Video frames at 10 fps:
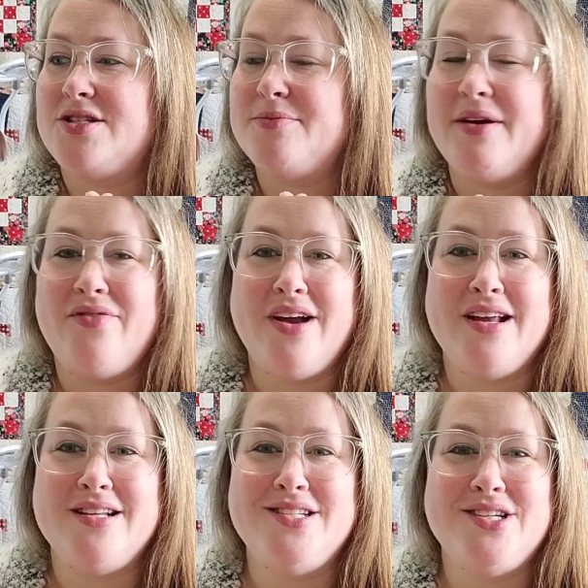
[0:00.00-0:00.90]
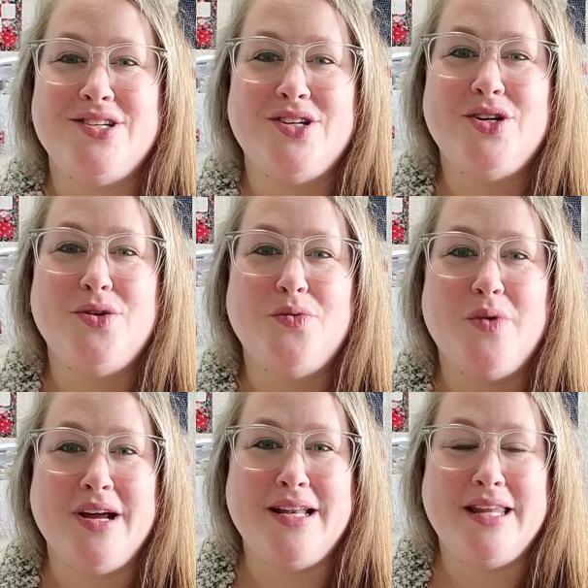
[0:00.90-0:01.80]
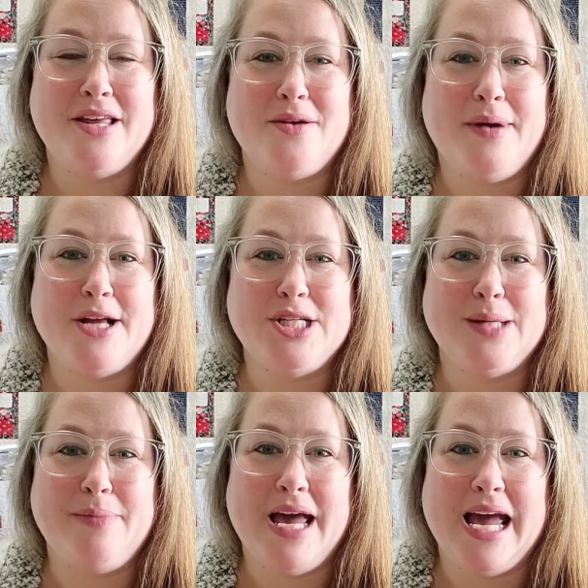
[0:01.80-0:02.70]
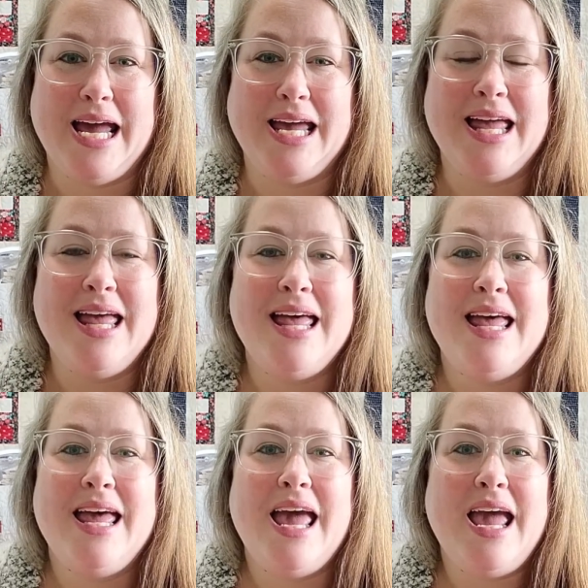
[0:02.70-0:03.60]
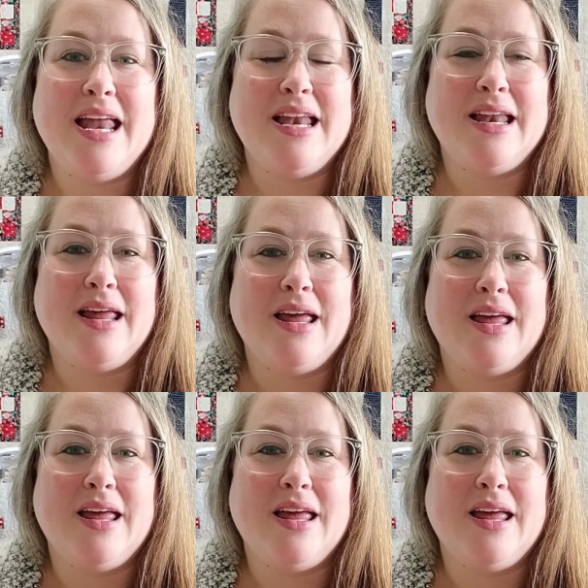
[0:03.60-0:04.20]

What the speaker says: to my friend who won the other project bag and